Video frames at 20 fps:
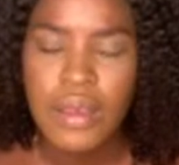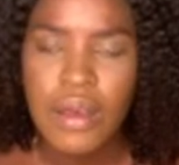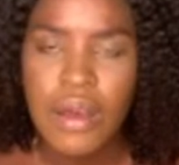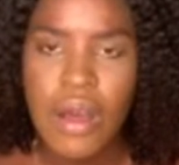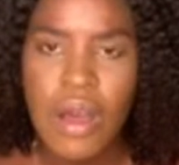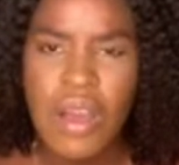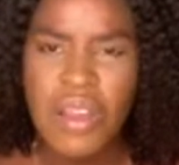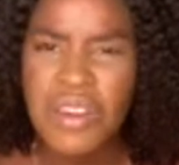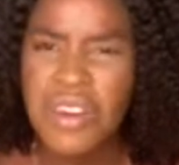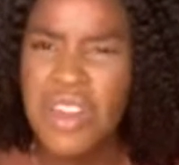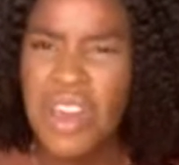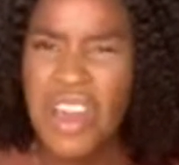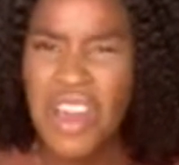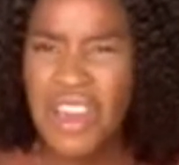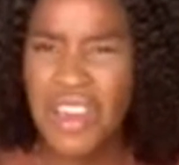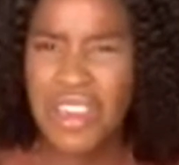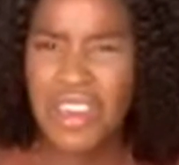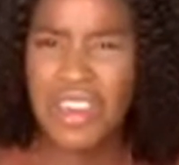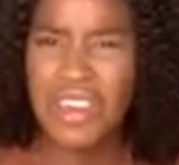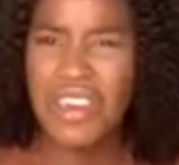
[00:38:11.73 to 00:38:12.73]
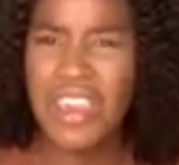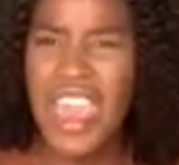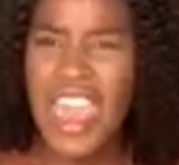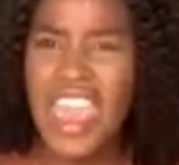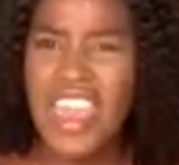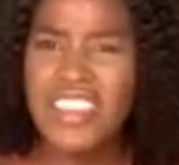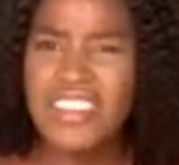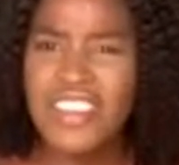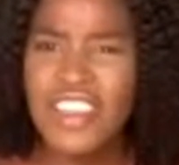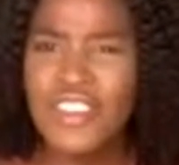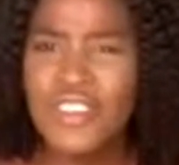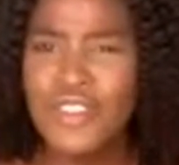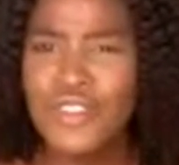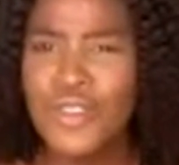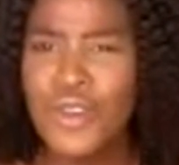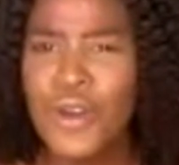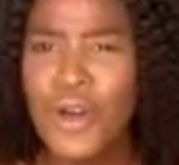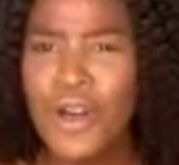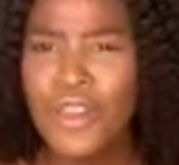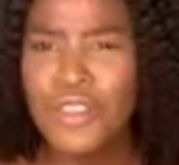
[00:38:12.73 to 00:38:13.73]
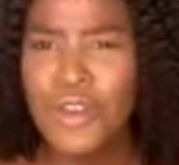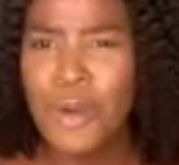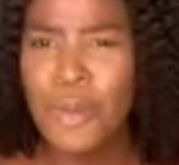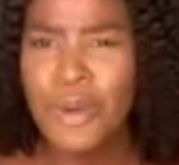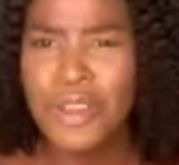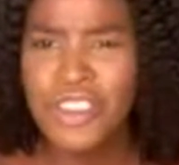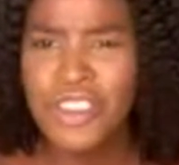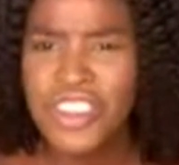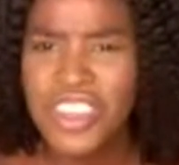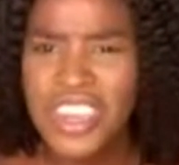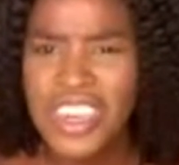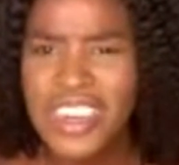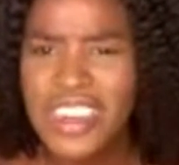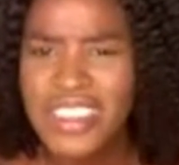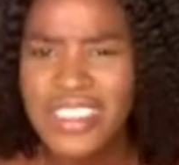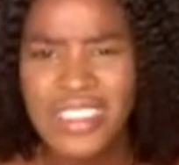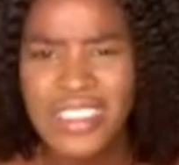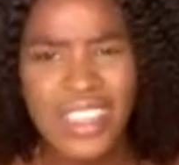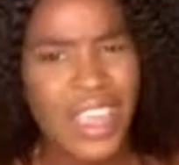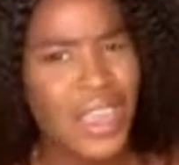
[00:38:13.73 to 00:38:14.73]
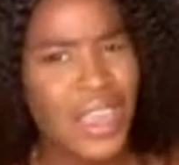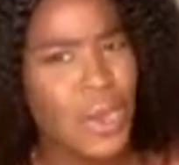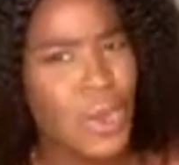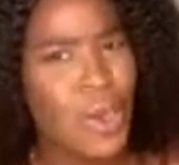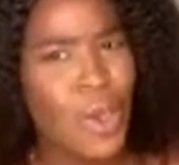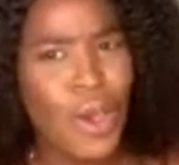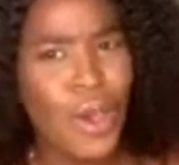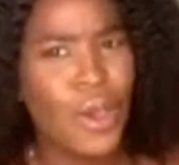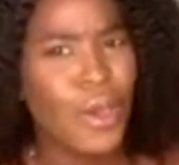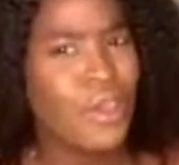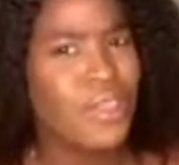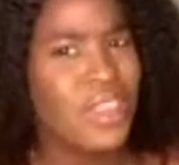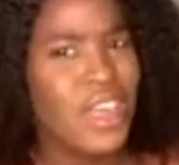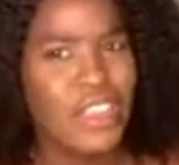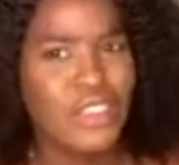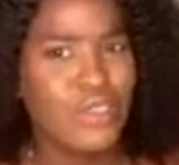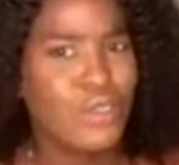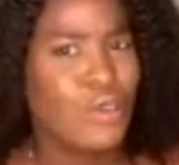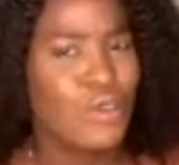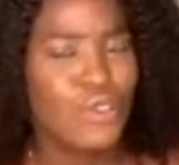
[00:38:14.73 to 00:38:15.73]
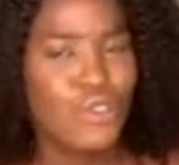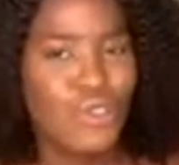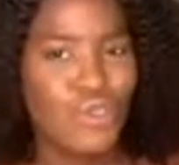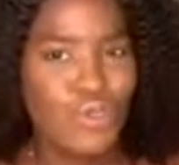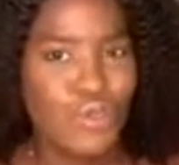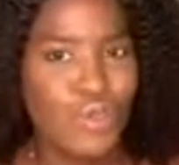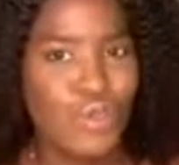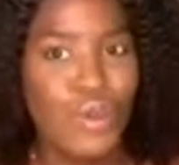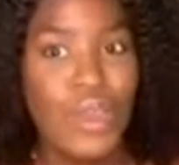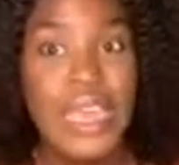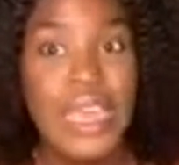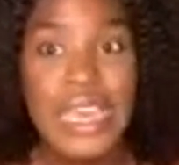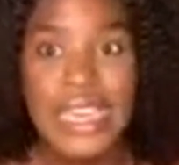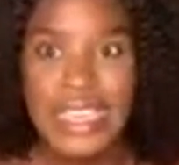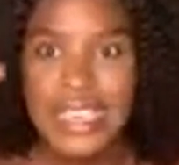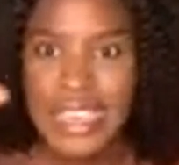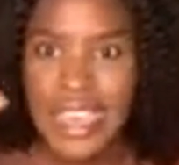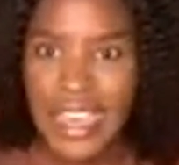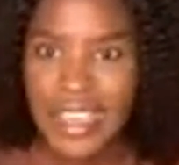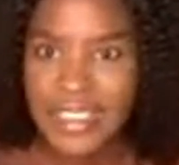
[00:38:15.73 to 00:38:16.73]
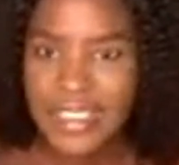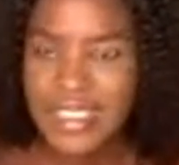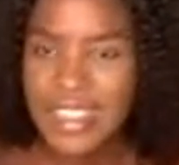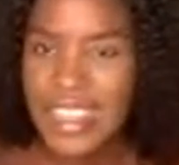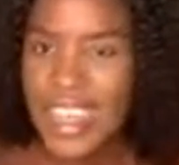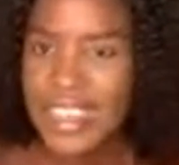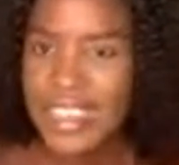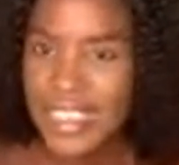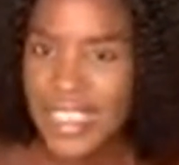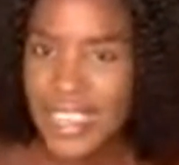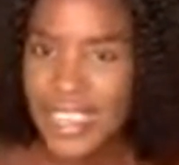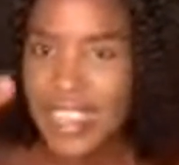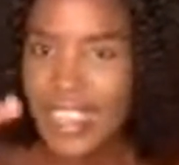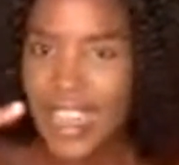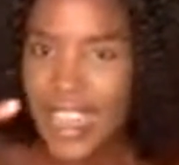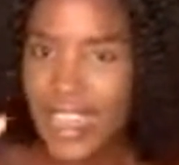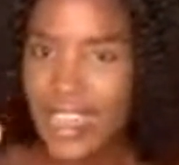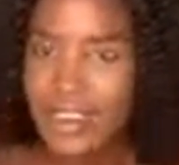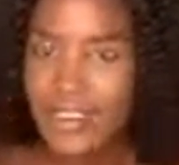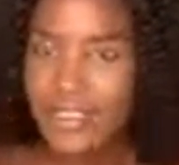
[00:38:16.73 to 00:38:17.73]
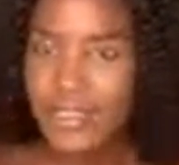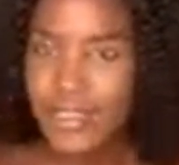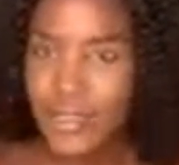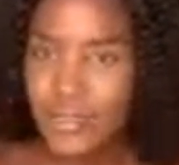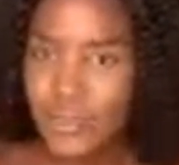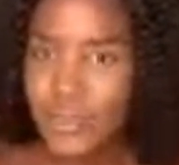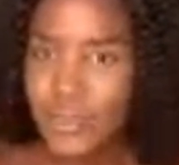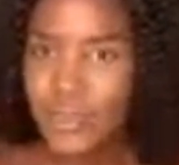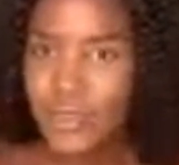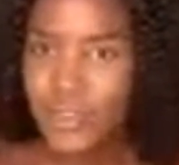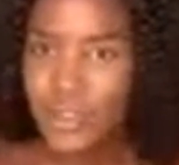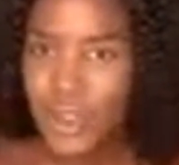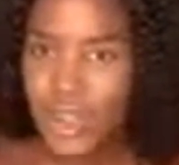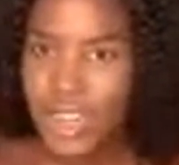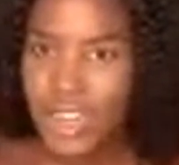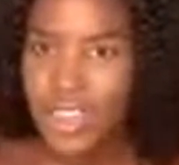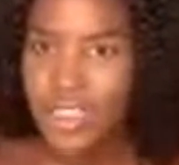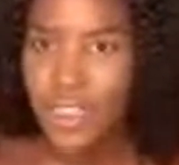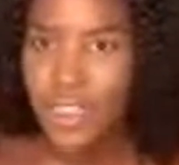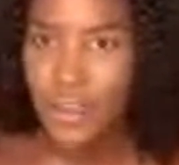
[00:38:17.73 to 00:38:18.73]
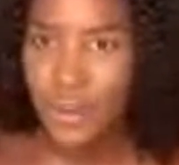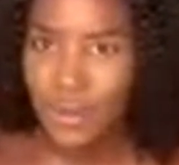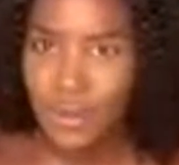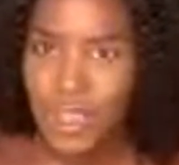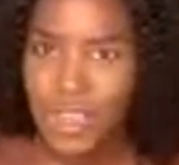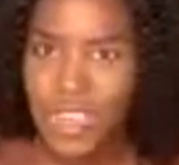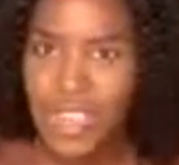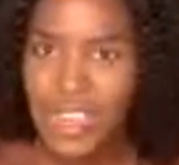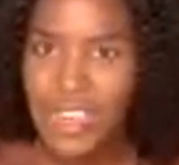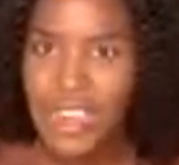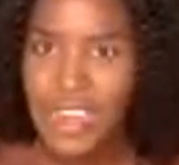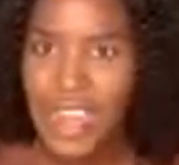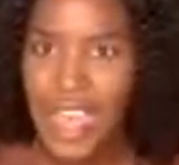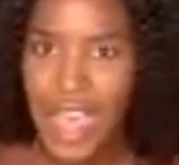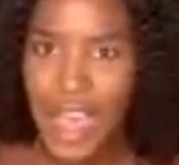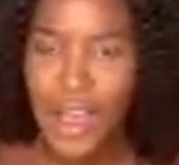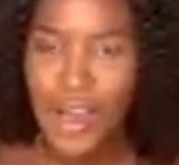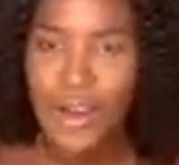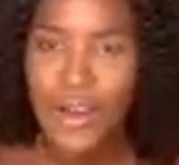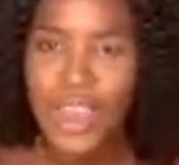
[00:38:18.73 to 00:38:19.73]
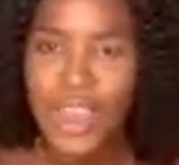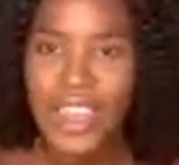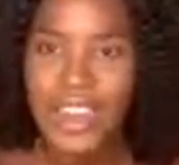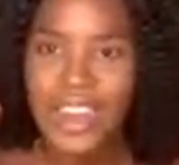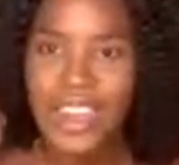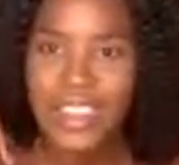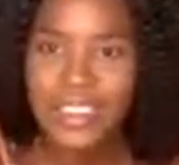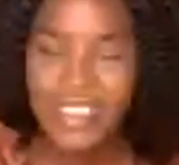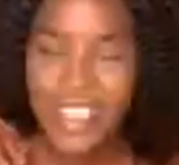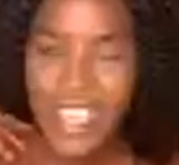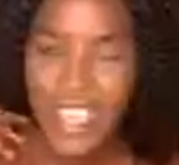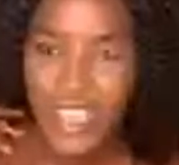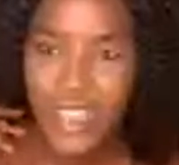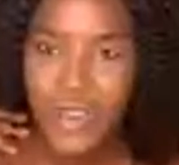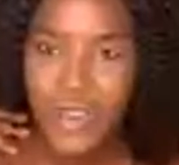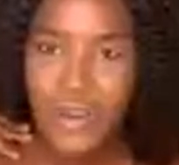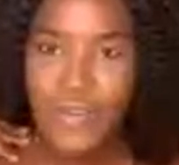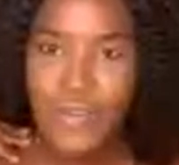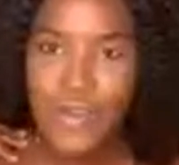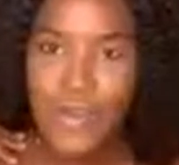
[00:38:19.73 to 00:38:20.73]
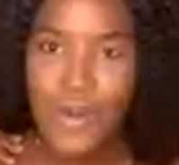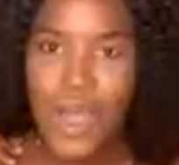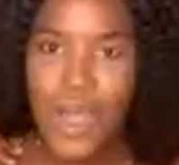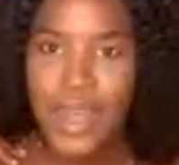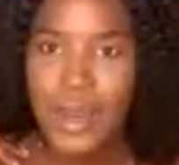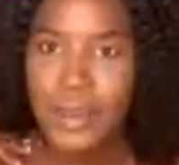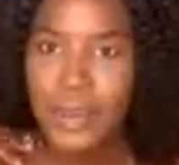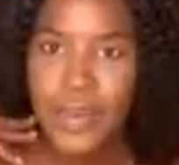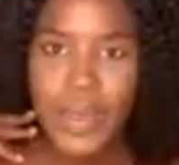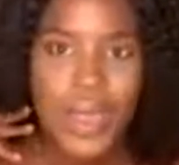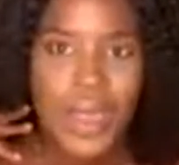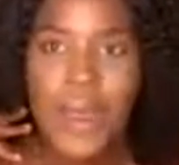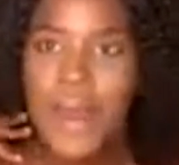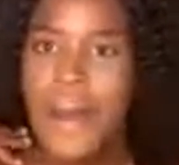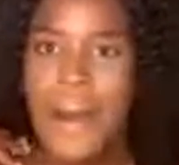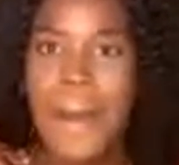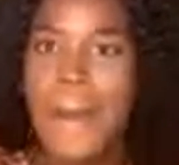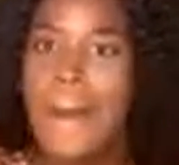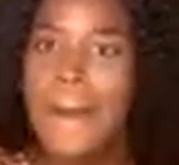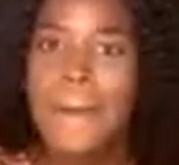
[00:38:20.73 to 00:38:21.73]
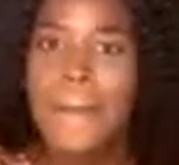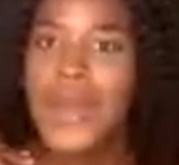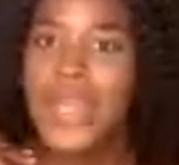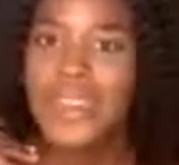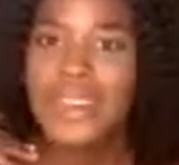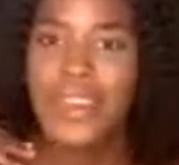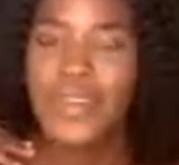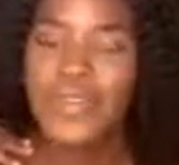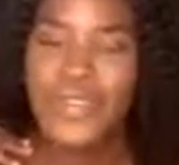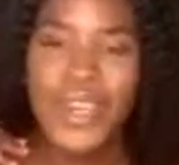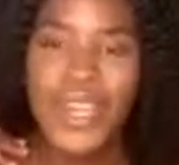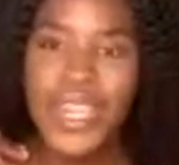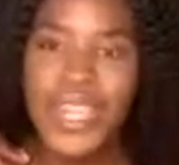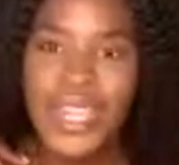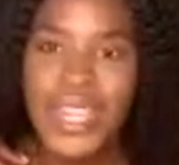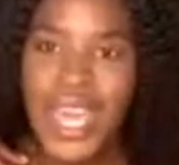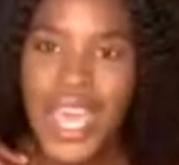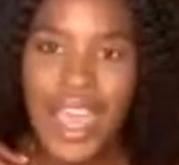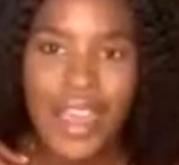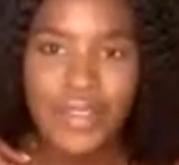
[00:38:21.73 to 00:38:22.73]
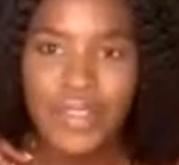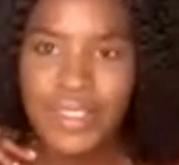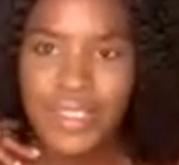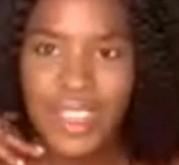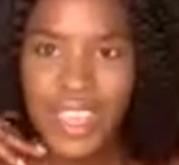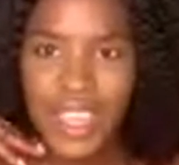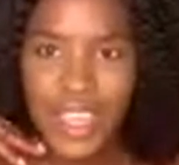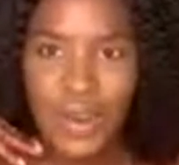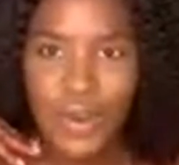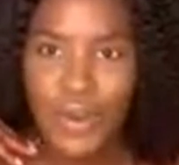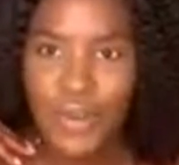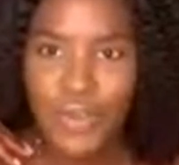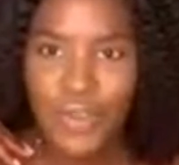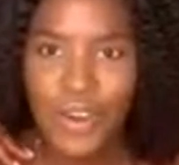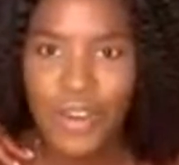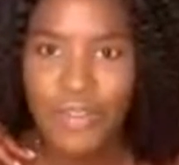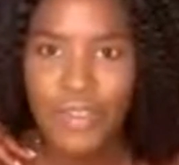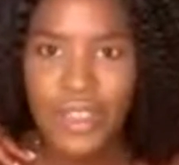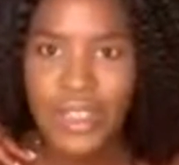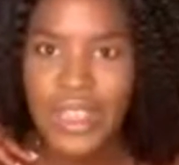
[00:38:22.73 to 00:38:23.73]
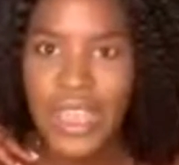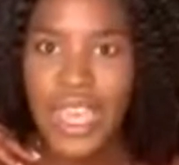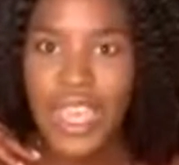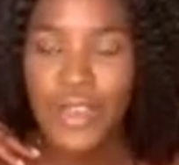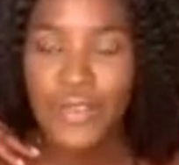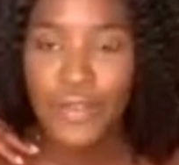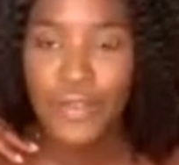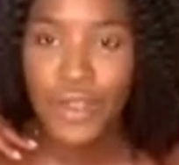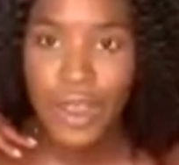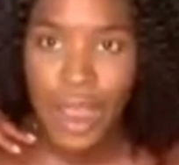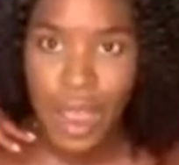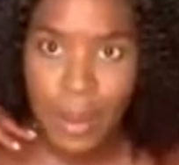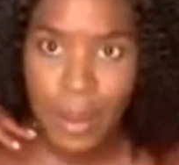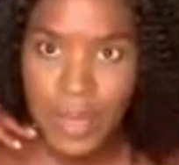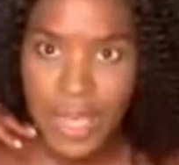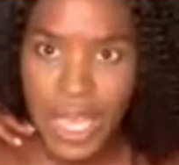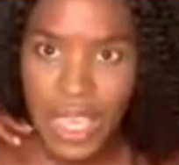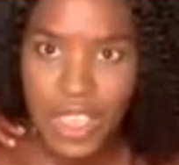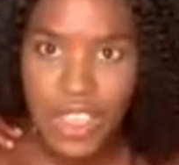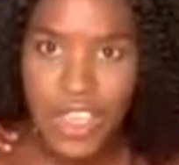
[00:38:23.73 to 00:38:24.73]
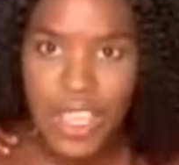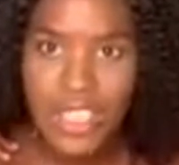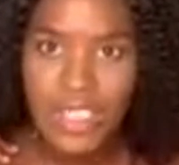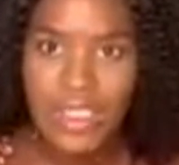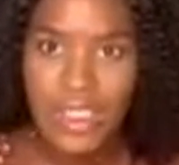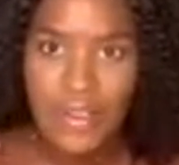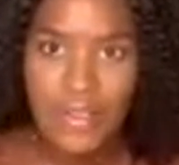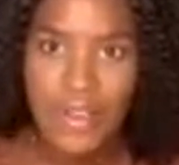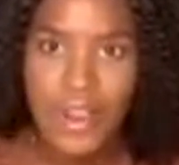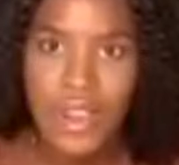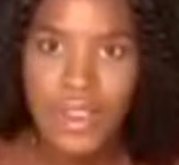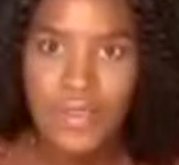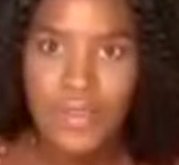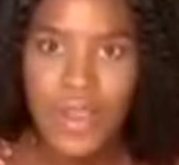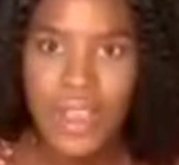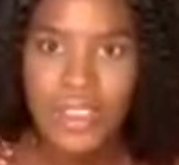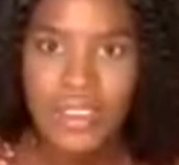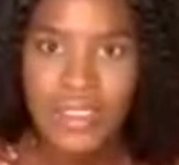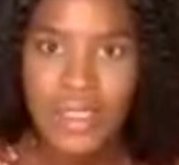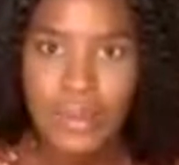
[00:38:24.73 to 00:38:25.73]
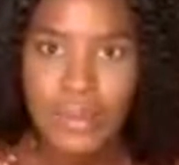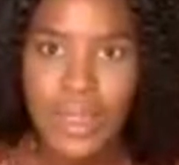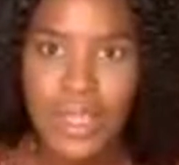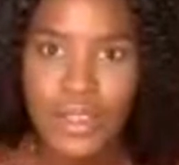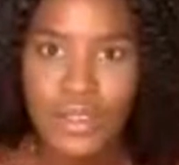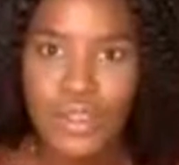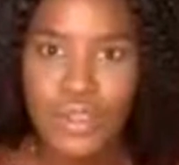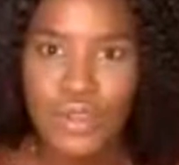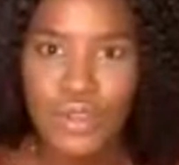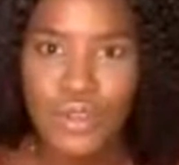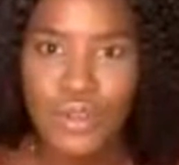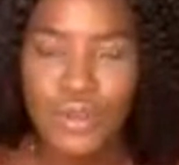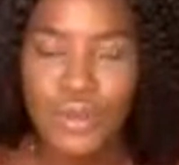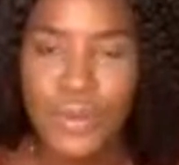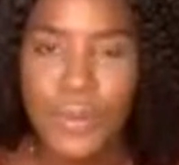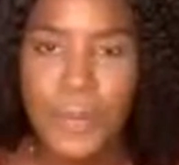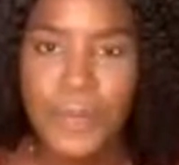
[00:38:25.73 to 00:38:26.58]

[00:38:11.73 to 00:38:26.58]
Oh no, Asians took all the opportunities here. No, that's not true. Yes, they're kind of infiltrating the community now and they're taking over quite a bit, but definitely they haven't taken over everything. If you come here, you can definitely find something to do.